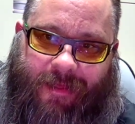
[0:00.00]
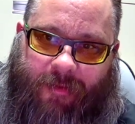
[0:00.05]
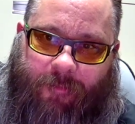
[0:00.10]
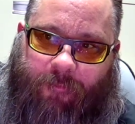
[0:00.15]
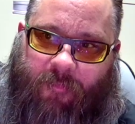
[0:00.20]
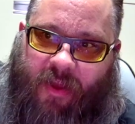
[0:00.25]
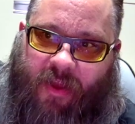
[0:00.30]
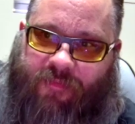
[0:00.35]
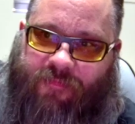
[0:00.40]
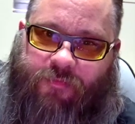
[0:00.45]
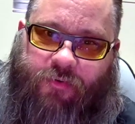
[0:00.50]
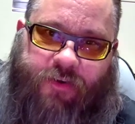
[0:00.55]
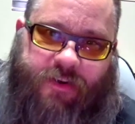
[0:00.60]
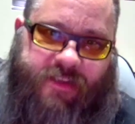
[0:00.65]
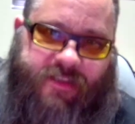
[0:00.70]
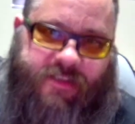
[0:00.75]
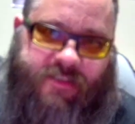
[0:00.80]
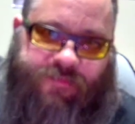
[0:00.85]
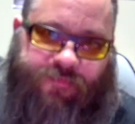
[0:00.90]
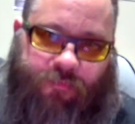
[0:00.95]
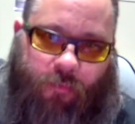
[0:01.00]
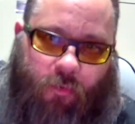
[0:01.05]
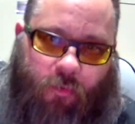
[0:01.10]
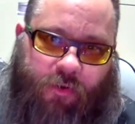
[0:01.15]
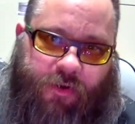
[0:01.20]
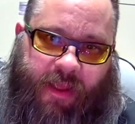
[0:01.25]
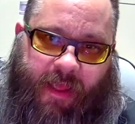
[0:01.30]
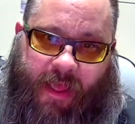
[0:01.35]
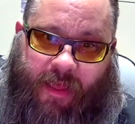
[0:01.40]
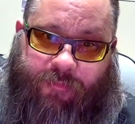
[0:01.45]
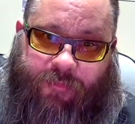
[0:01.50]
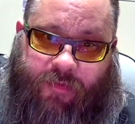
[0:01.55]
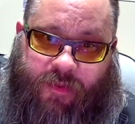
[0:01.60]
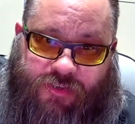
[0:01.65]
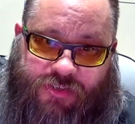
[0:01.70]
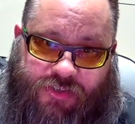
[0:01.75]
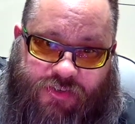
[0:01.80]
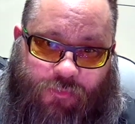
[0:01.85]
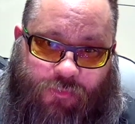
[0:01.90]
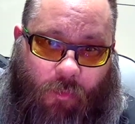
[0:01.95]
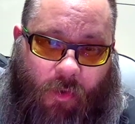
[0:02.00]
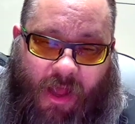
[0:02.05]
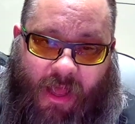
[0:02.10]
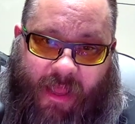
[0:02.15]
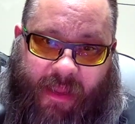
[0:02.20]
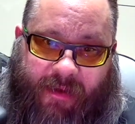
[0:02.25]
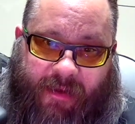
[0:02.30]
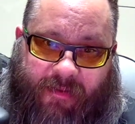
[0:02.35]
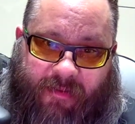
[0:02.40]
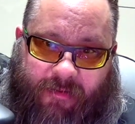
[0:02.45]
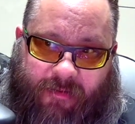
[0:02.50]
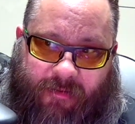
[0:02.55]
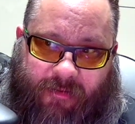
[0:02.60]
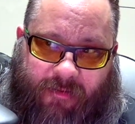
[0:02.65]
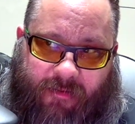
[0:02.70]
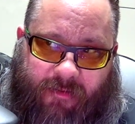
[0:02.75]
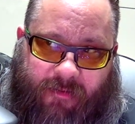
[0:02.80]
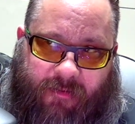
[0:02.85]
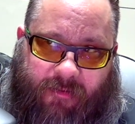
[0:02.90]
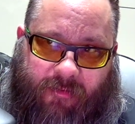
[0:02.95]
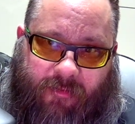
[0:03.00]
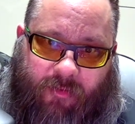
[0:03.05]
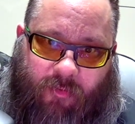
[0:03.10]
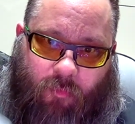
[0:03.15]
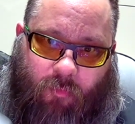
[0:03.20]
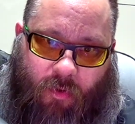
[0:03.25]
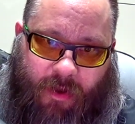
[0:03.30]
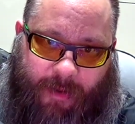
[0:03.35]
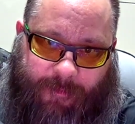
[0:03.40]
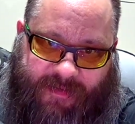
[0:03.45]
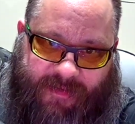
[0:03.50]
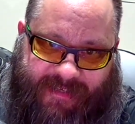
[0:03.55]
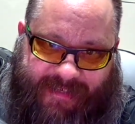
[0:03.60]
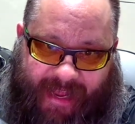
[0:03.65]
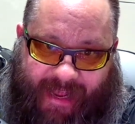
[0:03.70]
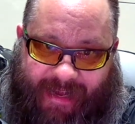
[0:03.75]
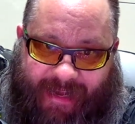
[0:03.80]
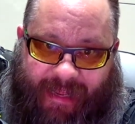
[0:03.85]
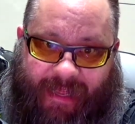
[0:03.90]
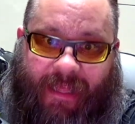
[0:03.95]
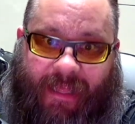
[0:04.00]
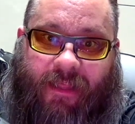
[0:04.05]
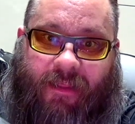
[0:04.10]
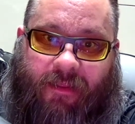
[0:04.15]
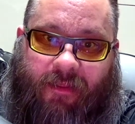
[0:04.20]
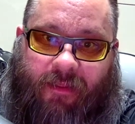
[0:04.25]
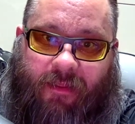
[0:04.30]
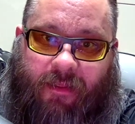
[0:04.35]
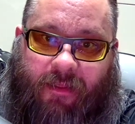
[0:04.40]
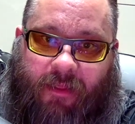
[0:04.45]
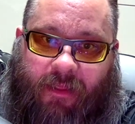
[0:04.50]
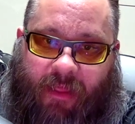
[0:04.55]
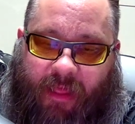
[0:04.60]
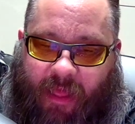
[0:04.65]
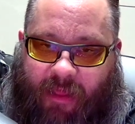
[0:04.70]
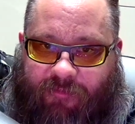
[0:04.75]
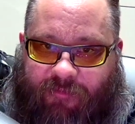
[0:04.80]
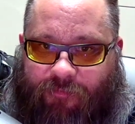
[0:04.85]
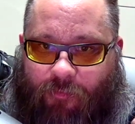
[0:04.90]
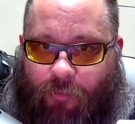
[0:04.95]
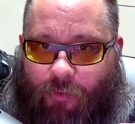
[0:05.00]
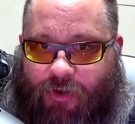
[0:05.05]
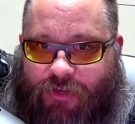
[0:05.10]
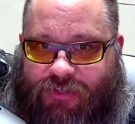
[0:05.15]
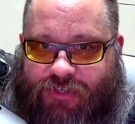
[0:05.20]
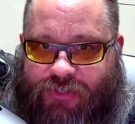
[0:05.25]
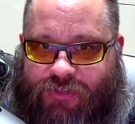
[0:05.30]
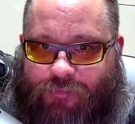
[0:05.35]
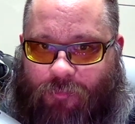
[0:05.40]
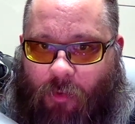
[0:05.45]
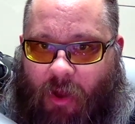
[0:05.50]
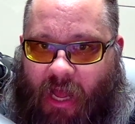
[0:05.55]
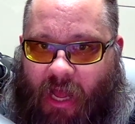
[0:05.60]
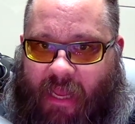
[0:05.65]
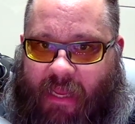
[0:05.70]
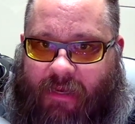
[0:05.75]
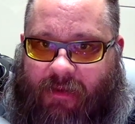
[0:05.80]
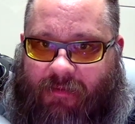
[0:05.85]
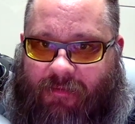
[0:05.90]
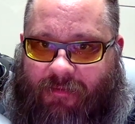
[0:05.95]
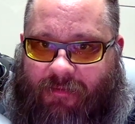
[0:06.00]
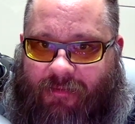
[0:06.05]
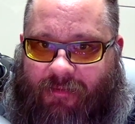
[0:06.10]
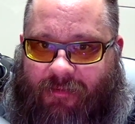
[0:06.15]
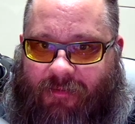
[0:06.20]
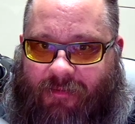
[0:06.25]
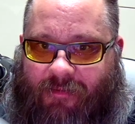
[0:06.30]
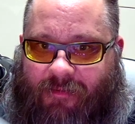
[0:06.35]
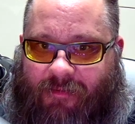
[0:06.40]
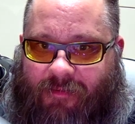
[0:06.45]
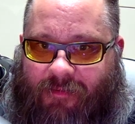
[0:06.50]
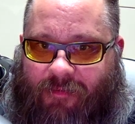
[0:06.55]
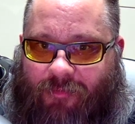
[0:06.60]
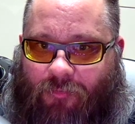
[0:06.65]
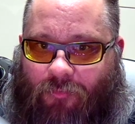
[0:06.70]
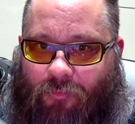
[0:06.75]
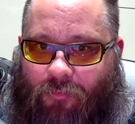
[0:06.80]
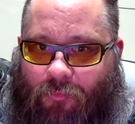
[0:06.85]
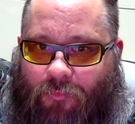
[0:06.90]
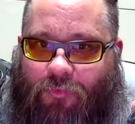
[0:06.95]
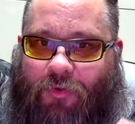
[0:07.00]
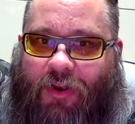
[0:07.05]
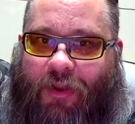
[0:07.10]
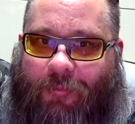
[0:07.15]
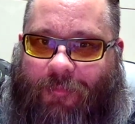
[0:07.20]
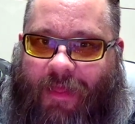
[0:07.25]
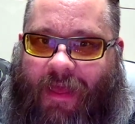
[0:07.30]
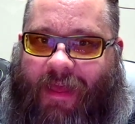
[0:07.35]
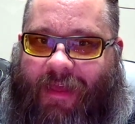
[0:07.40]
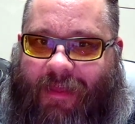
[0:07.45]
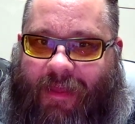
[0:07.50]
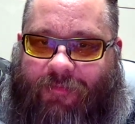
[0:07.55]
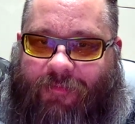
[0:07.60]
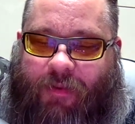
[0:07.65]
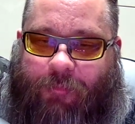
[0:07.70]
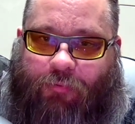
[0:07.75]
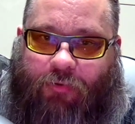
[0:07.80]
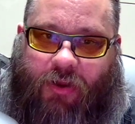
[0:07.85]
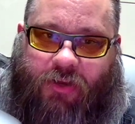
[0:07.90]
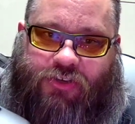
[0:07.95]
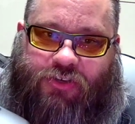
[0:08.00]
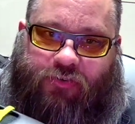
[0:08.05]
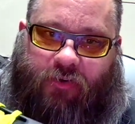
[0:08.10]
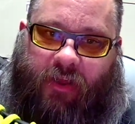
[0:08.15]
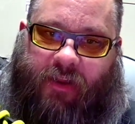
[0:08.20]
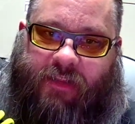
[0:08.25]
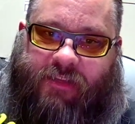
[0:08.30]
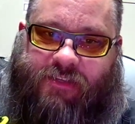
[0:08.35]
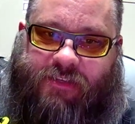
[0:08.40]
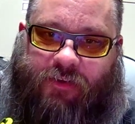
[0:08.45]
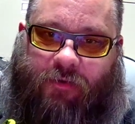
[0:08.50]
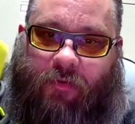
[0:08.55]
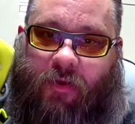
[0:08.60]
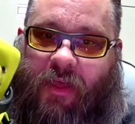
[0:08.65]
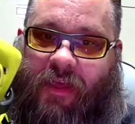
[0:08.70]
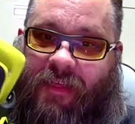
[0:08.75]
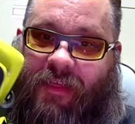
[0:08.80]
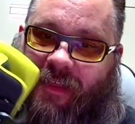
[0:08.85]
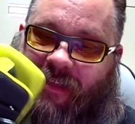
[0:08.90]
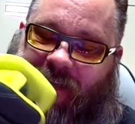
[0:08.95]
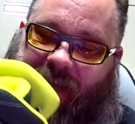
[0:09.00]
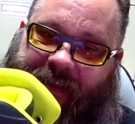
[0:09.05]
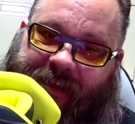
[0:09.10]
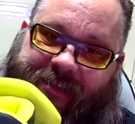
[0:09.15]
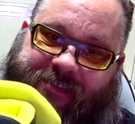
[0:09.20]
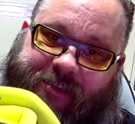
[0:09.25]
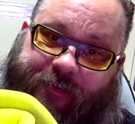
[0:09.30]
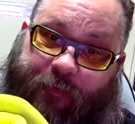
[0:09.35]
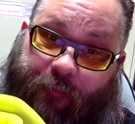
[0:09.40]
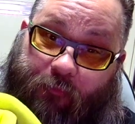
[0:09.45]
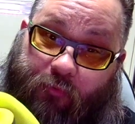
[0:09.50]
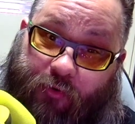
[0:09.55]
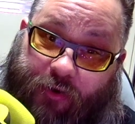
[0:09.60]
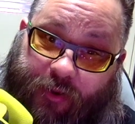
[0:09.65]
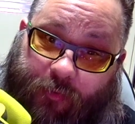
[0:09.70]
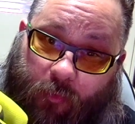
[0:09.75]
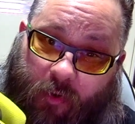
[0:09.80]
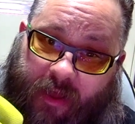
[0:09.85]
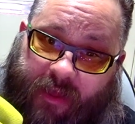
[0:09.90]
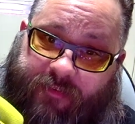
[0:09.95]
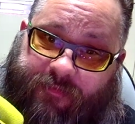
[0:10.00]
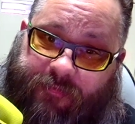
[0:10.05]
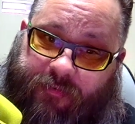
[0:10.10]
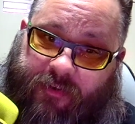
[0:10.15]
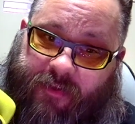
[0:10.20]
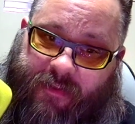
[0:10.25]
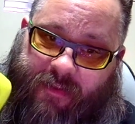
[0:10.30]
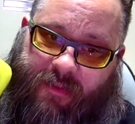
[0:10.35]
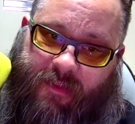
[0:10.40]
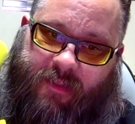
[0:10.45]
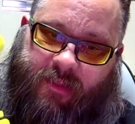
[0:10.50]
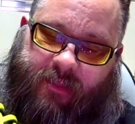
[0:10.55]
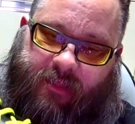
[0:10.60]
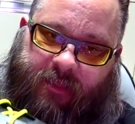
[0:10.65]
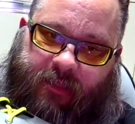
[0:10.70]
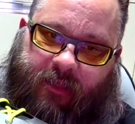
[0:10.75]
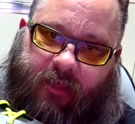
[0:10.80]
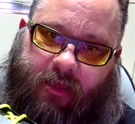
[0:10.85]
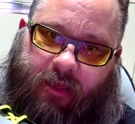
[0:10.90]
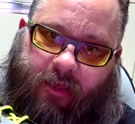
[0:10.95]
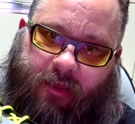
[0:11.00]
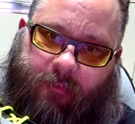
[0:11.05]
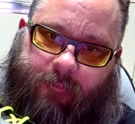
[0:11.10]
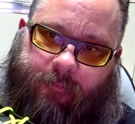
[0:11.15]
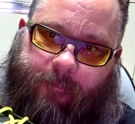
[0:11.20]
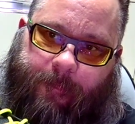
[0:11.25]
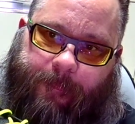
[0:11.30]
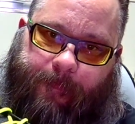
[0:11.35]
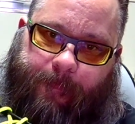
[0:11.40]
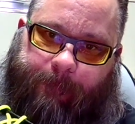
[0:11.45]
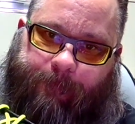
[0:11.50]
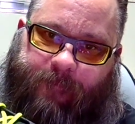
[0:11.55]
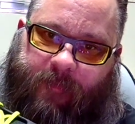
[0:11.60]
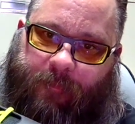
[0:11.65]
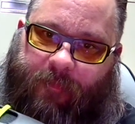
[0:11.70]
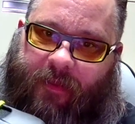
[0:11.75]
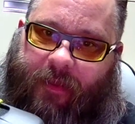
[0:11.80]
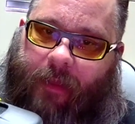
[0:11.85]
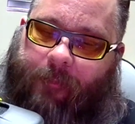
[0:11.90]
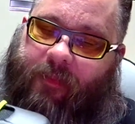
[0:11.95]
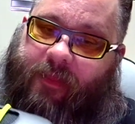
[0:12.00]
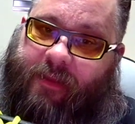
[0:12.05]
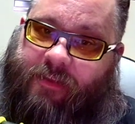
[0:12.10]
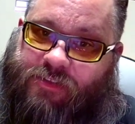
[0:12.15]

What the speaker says: My foot is 4.5 inches wide when I'm standing, and 4 inches wide when I'm not having any pressure on it. So I guess I have a pretty wide foot. I'm like